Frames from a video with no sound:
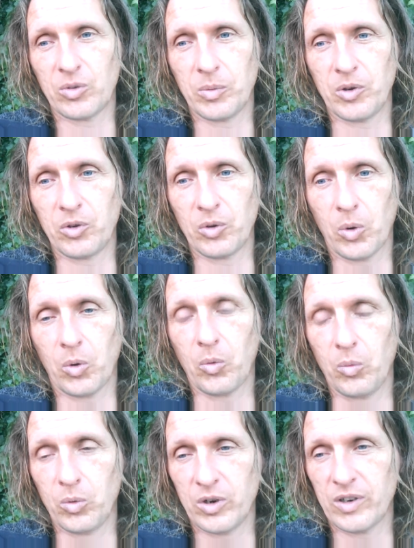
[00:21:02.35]
to endure the
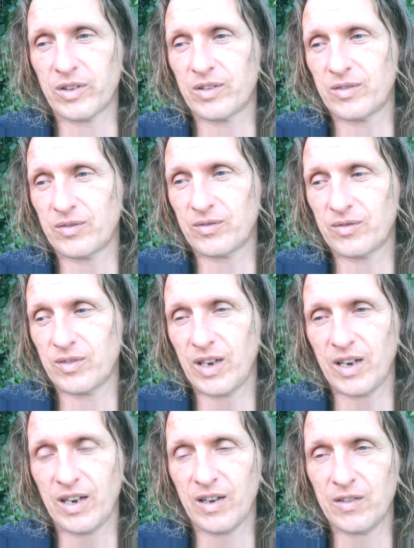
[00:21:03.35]
world.
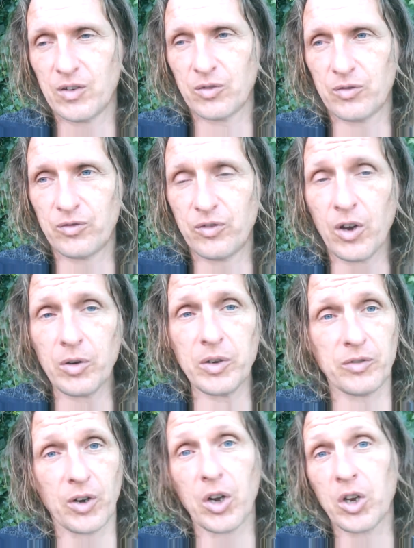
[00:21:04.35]
And they're very,
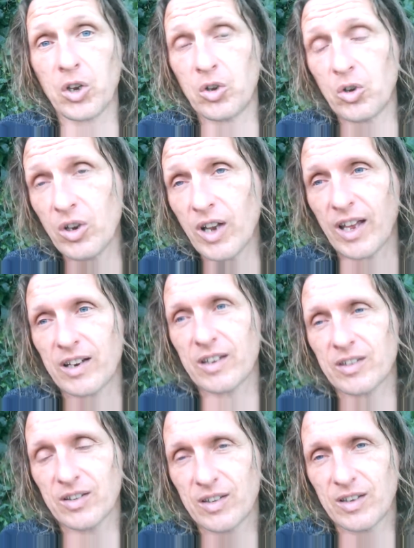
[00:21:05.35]
very good at
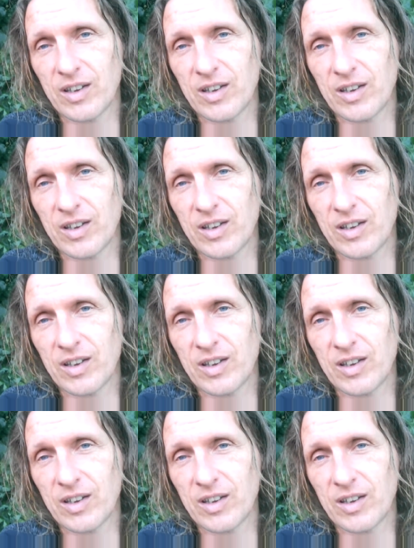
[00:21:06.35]
it.